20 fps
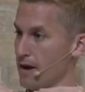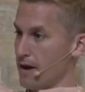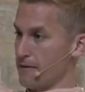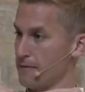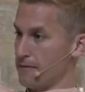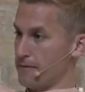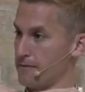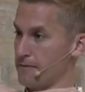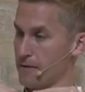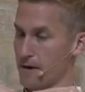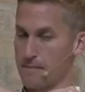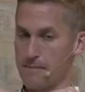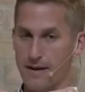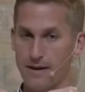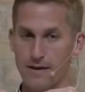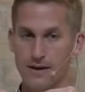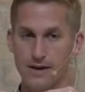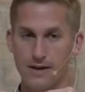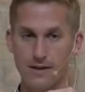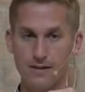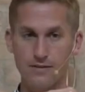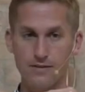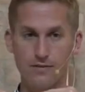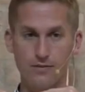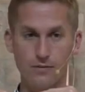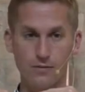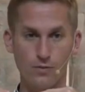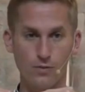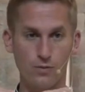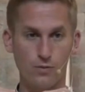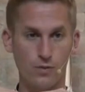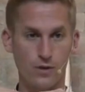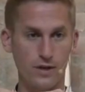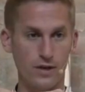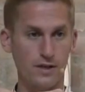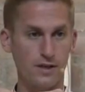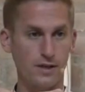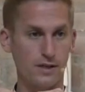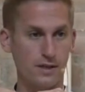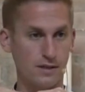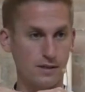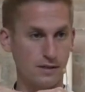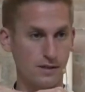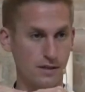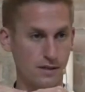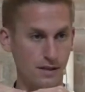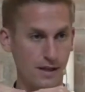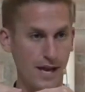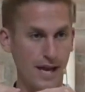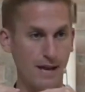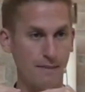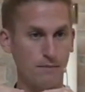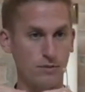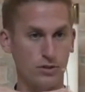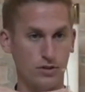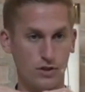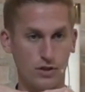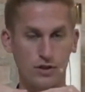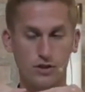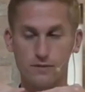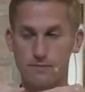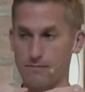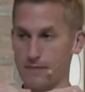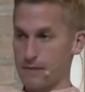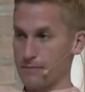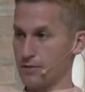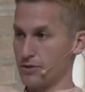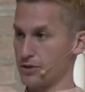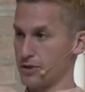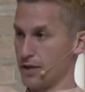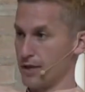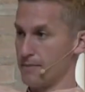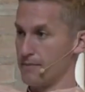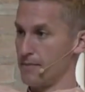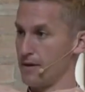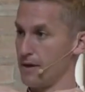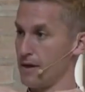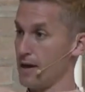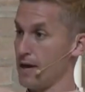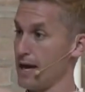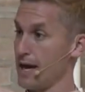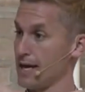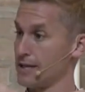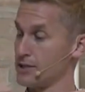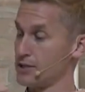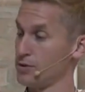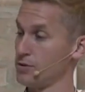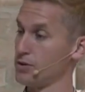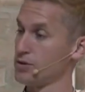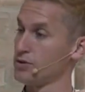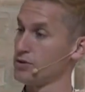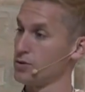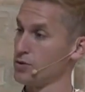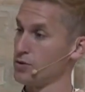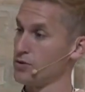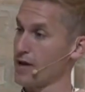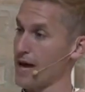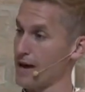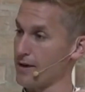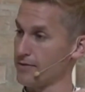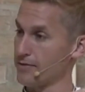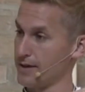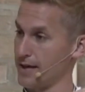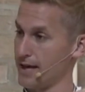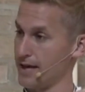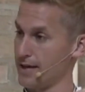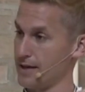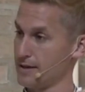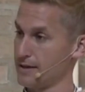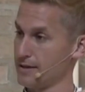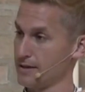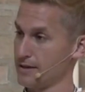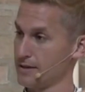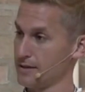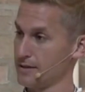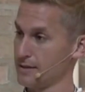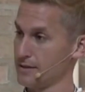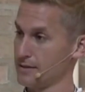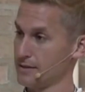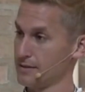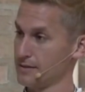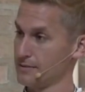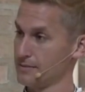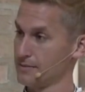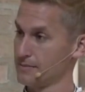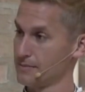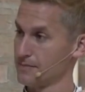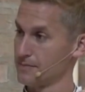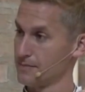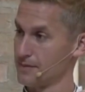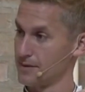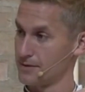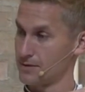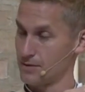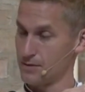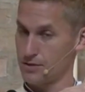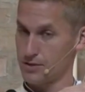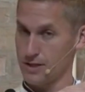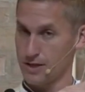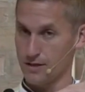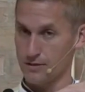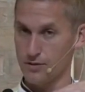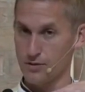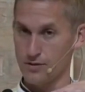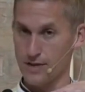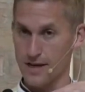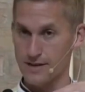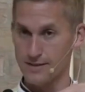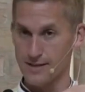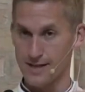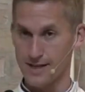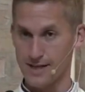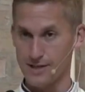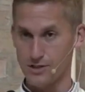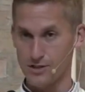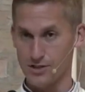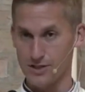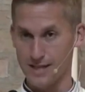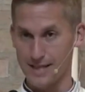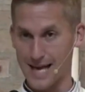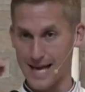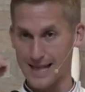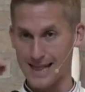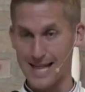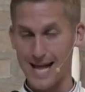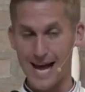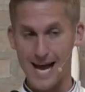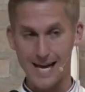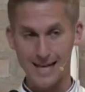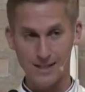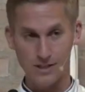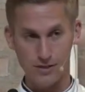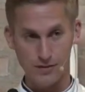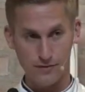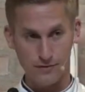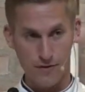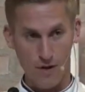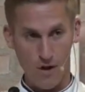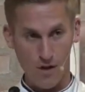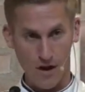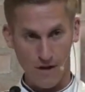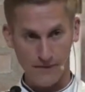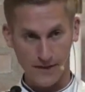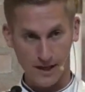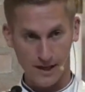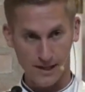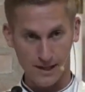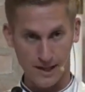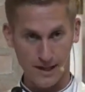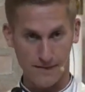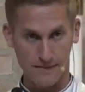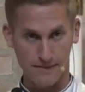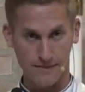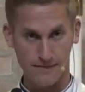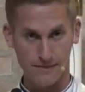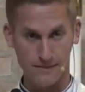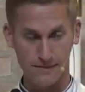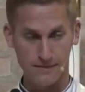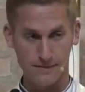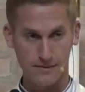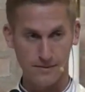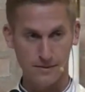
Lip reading: of Americans would claim church membership. As soon as 2000 hit, as soon as the year 2000 hits, you see that line just fall off the cliff.